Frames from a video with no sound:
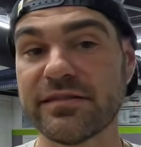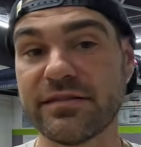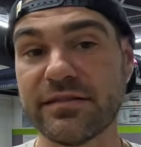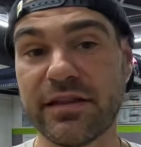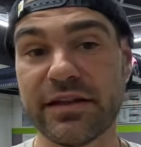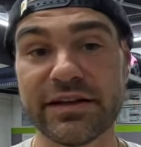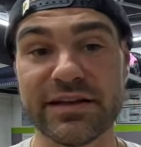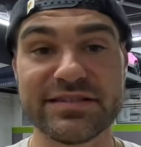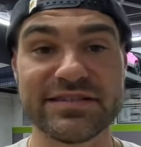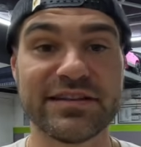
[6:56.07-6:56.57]

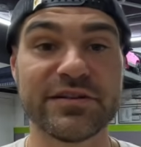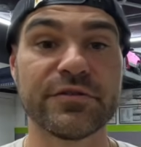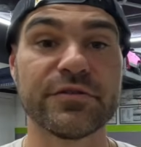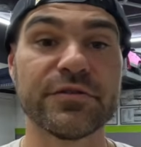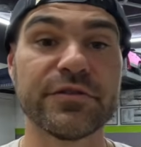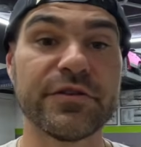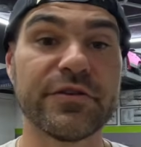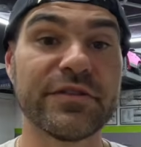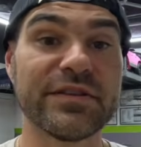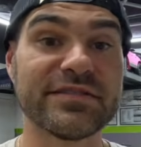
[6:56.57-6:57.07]
Like I said
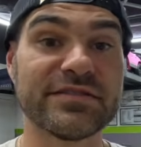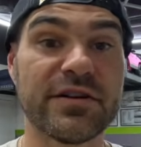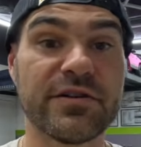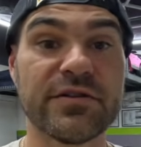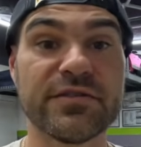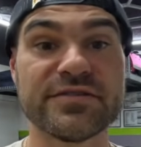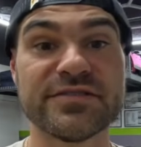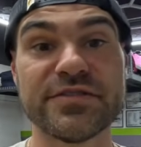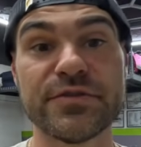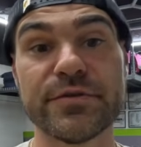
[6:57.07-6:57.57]
earlier, this
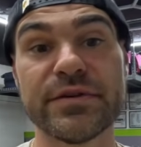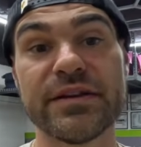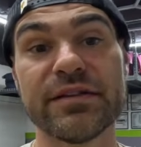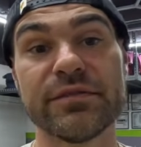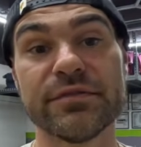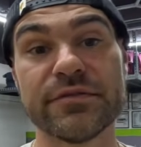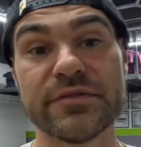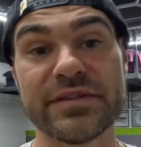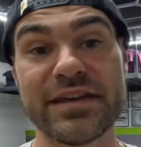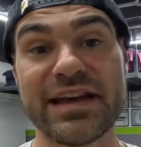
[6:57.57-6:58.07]
also is
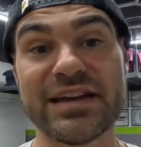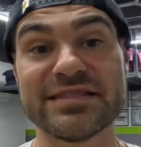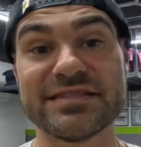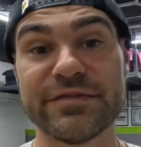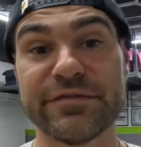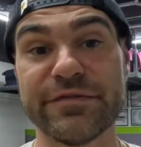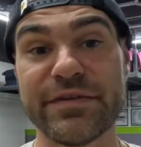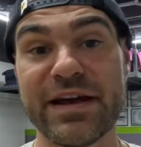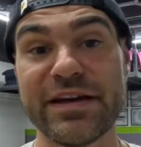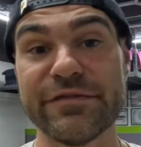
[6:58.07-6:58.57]
for the
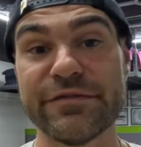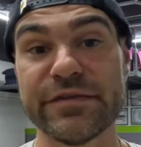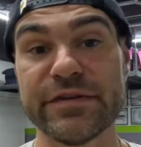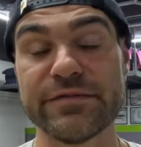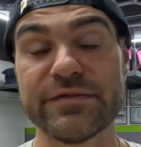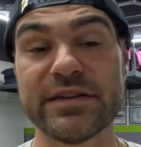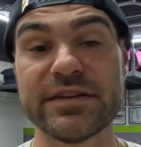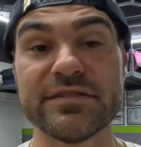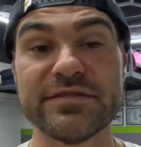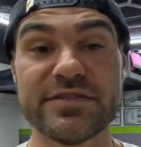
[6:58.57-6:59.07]

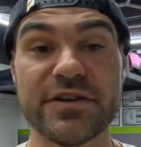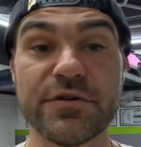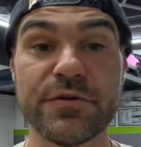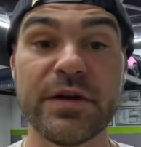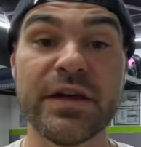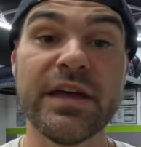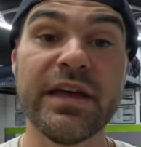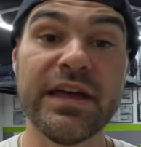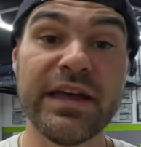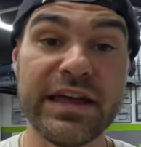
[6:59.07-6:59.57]
S550, so
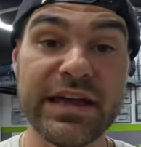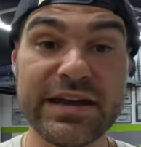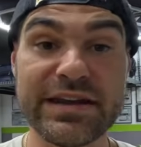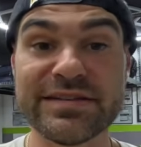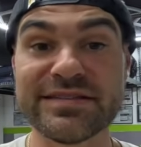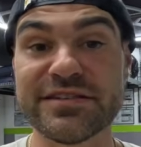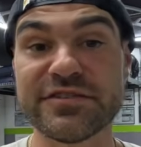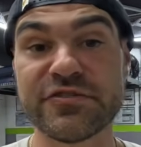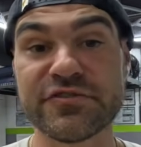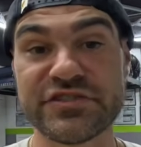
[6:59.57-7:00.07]
it
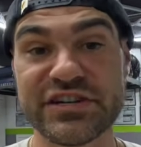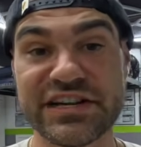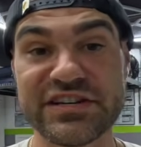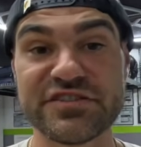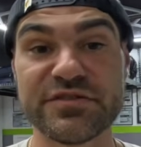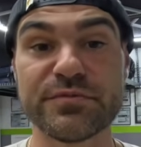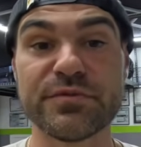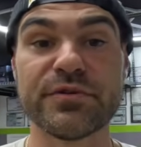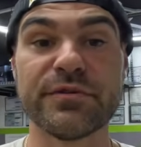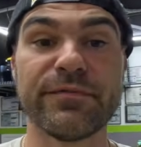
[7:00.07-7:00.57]
is
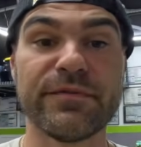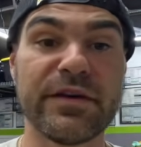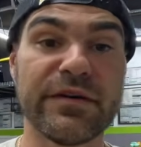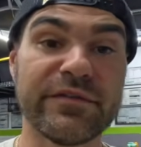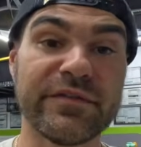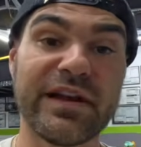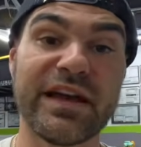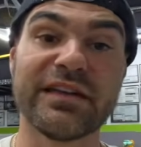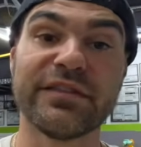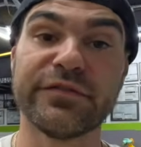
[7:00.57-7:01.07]
interchangeable. If you have
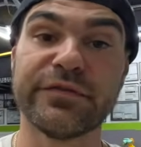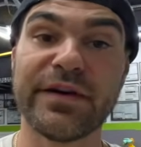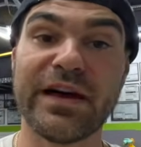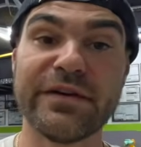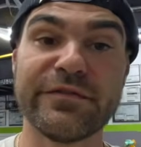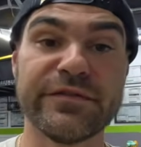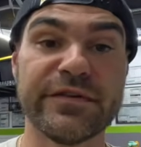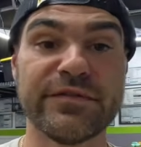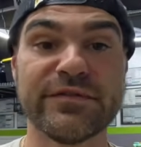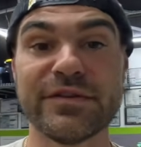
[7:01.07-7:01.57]
an
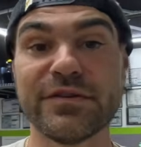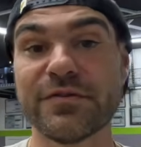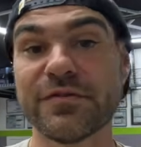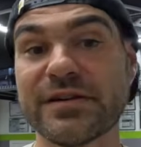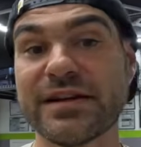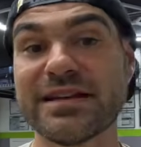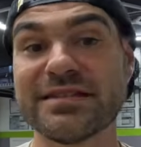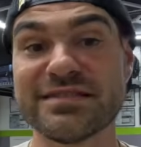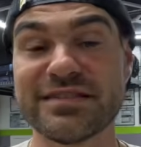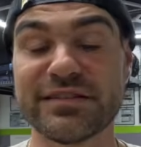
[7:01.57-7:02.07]
S550
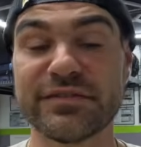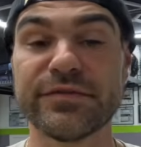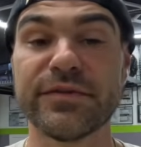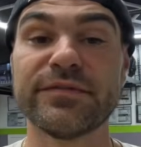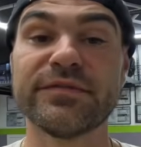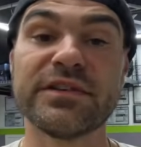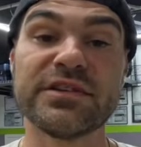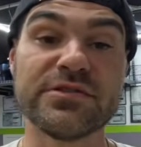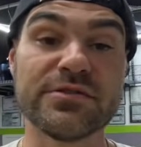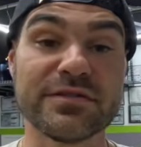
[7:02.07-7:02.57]

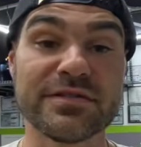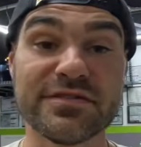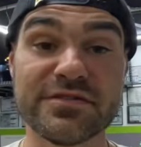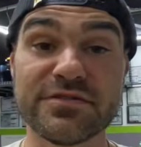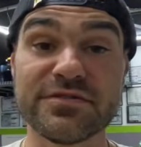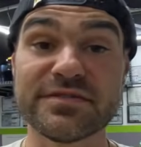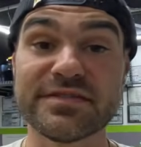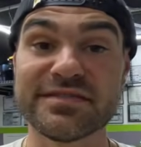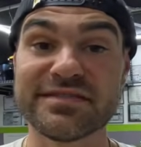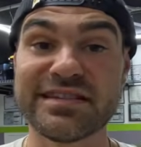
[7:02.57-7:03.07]
S650, you can
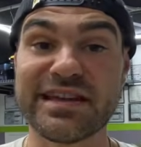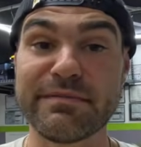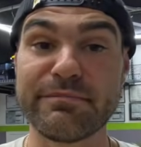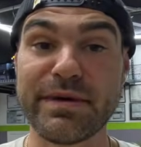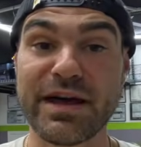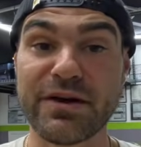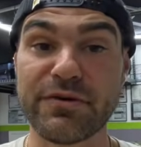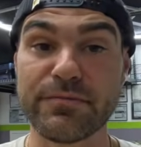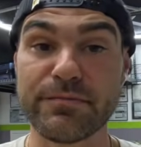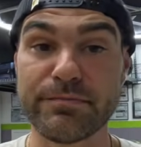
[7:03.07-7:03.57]
use the same
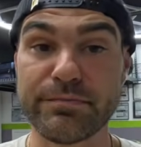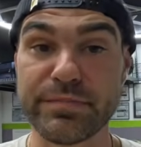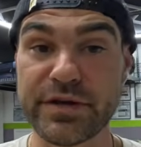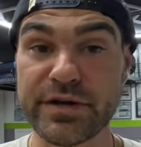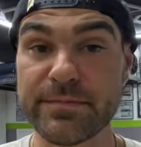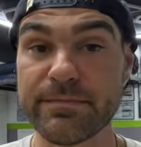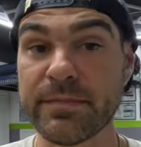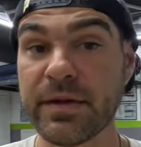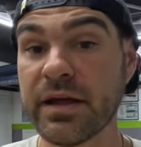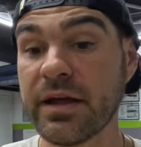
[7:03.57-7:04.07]
mount.
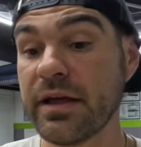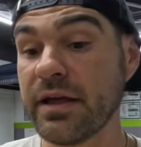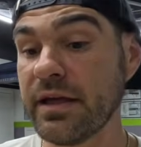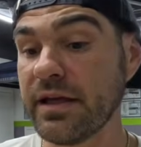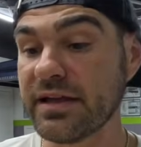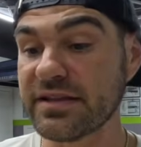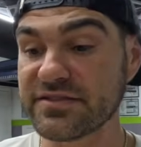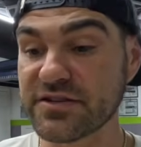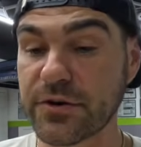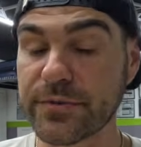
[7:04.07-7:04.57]
But
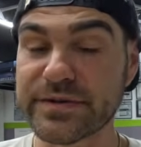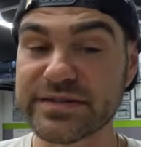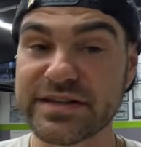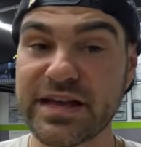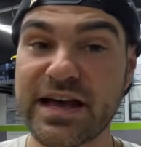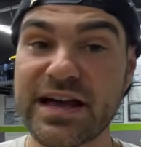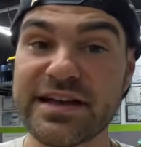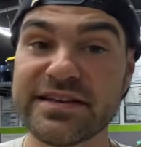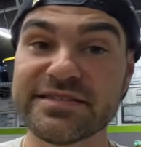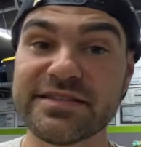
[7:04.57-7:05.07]
as always,
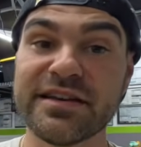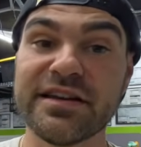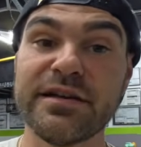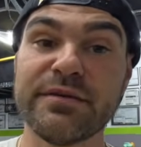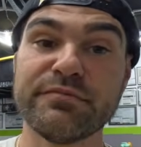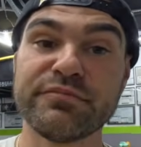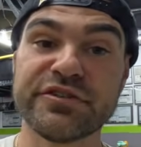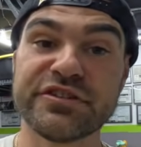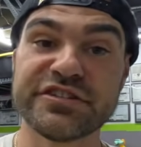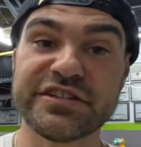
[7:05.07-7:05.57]
guys,
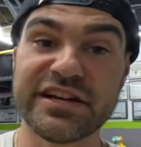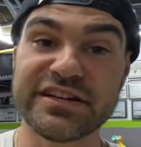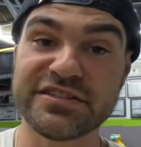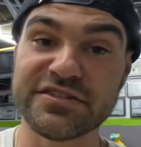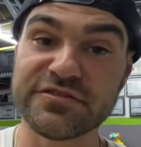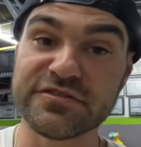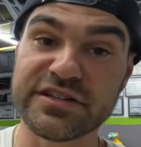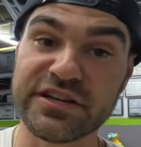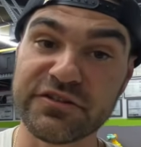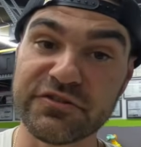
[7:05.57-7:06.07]
appreciate
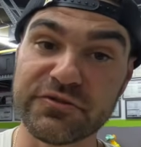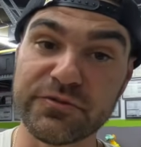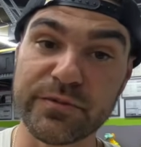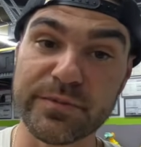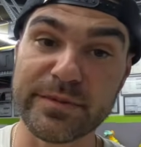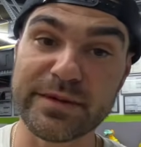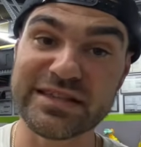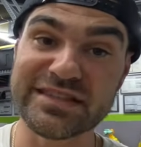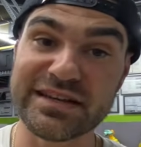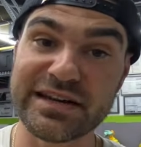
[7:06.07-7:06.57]
you chilling with
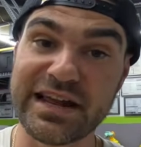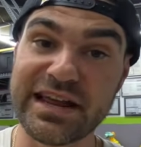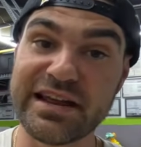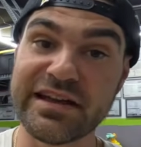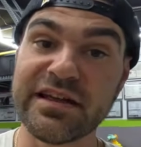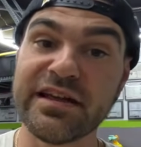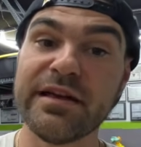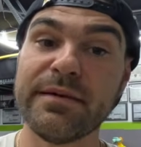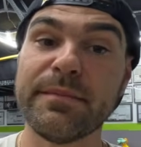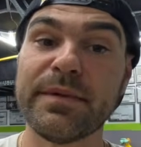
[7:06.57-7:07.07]
me today.
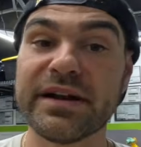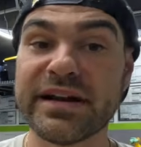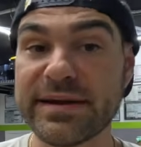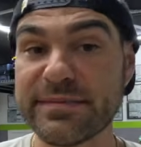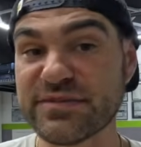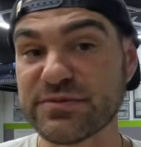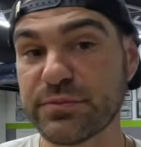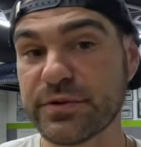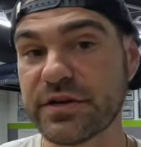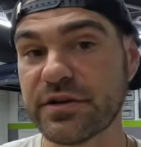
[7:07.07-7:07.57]
My name
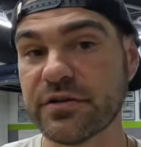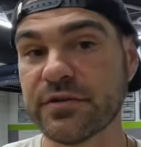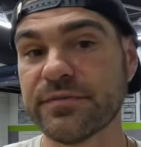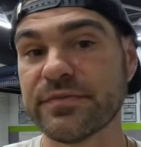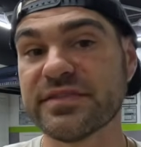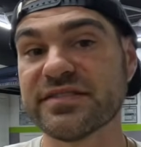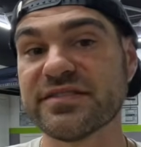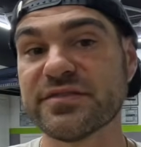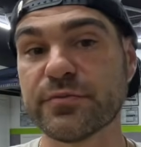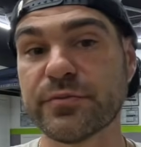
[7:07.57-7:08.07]
is Will.
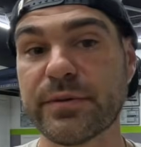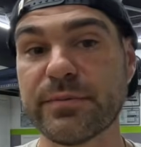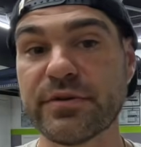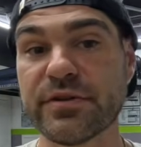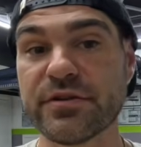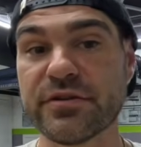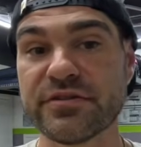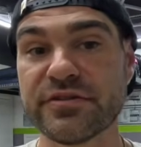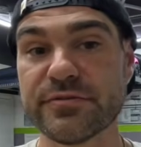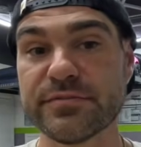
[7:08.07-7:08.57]
This is the With Me
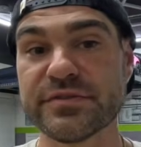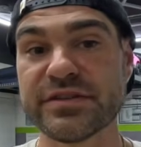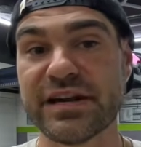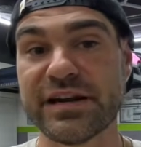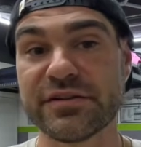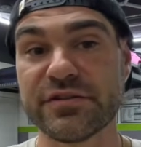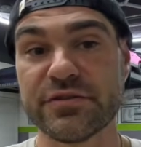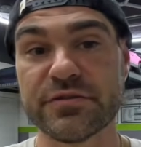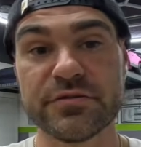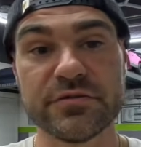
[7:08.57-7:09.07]
YouTube
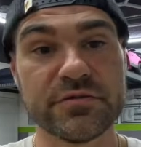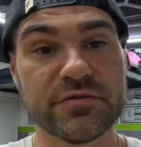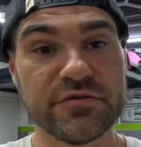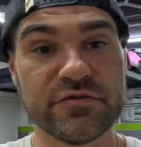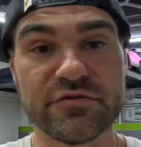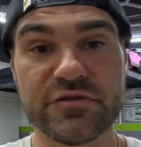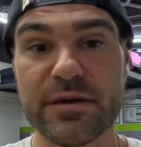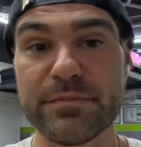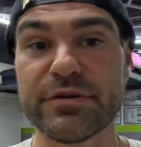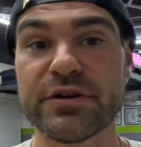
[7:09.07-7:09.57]
channel.
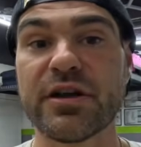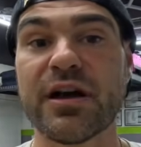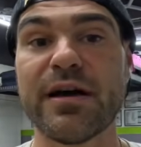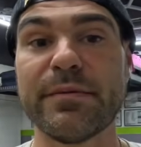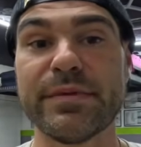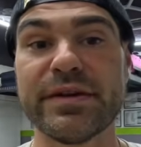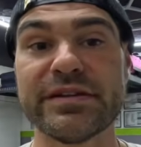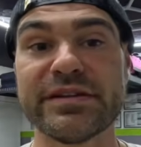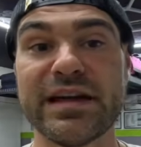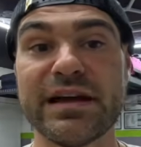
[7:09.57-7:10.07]
Drop a
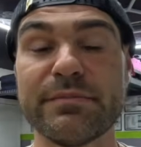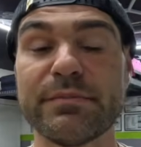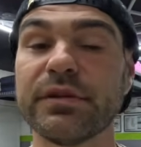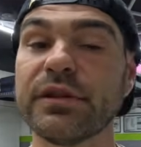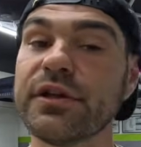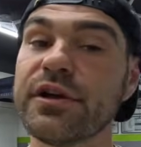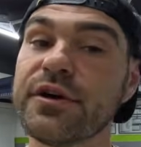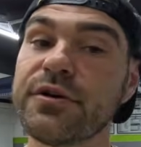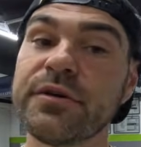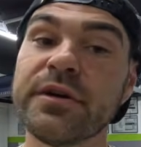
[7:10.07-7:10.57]
comment down
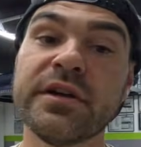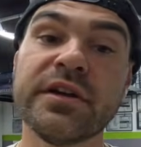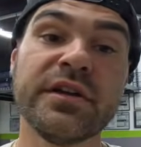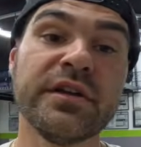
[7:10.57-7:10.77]
below.